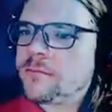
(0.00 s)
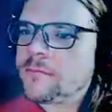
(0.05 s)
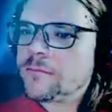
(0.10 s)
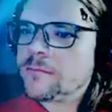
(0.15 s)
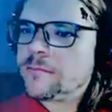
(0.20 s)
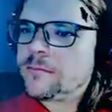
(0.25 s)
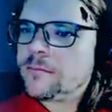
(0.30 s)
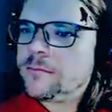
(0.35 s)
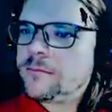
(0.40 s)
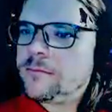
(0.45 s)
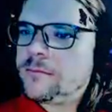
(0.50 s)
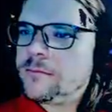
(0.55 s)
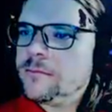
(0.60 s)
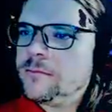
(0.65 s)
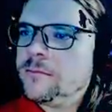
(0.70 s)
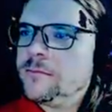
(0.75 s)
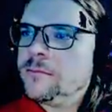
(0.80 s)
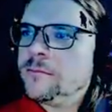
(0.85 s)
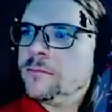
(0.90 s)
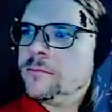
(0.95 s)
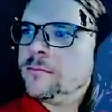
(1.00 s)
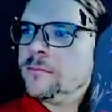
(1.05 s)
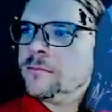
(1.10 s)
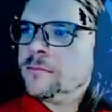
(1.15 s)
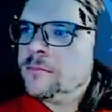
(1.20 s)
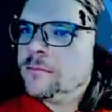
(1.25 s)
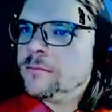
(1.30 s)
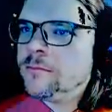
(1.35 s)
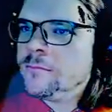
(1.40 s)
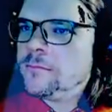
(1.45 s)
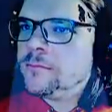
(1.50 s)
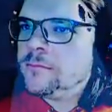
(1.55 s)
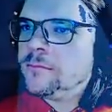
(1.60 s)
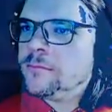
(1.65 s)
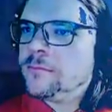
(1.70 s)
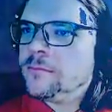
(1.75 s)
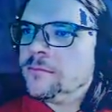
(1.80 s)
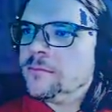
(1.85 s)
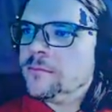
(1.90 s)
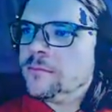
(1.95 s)

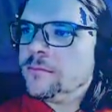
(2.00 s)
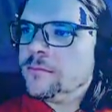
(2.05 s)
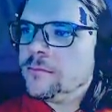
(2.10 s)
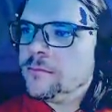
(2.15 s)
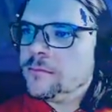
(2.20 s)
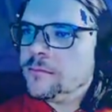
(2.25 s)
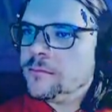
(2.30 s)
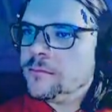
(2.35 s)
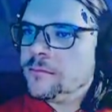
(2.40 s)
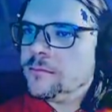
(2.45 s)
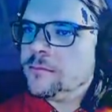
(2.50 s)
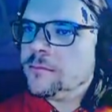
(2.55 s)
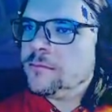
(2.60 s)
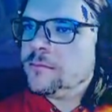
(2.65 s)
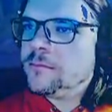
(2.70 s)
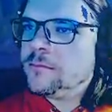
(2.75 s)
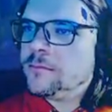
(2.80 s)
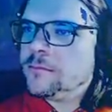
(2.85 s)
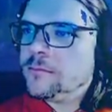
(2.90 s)
(no one is talking)